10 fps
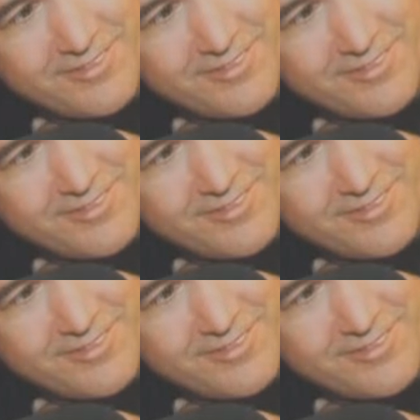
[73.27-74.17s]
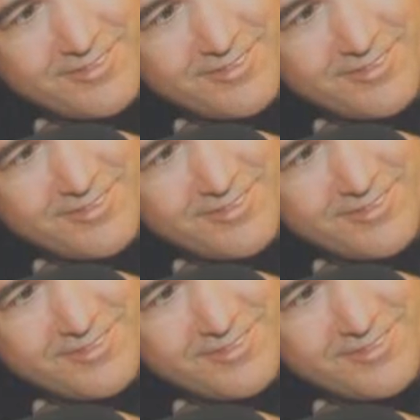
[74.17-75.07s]

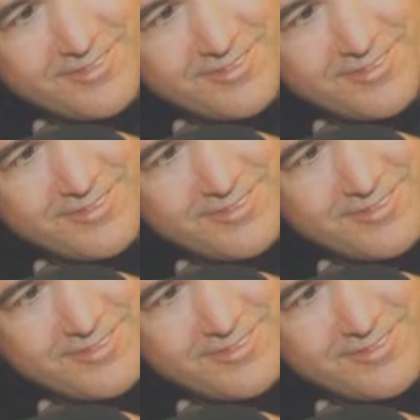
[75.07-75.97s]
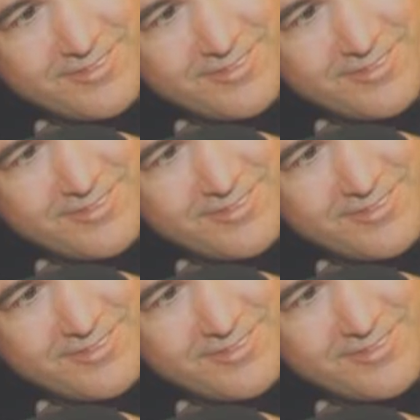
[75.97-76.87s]

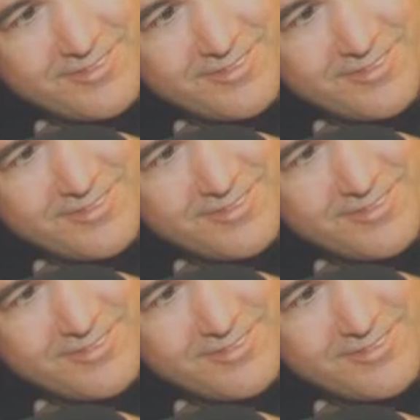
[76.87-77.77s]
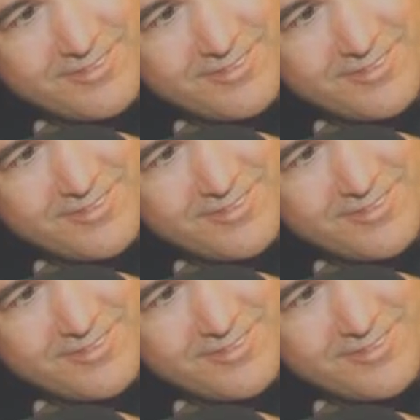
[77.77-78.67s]

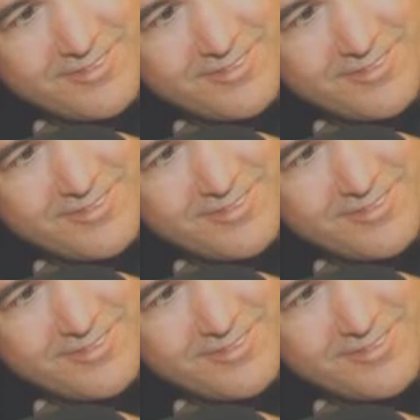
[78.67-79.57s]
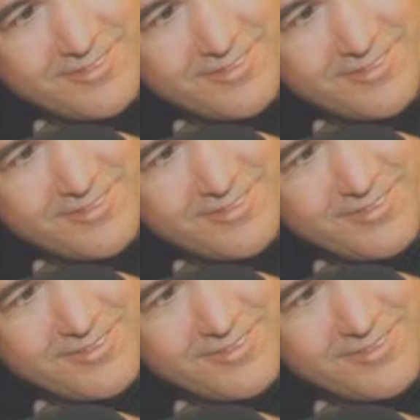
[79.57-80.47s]

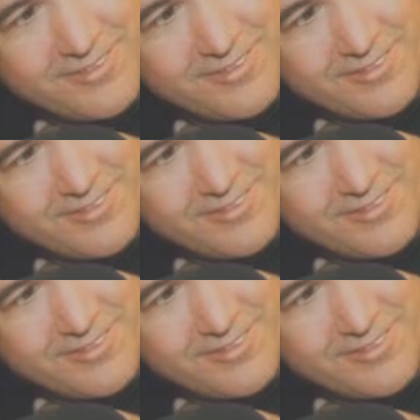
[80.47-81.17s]
(silent)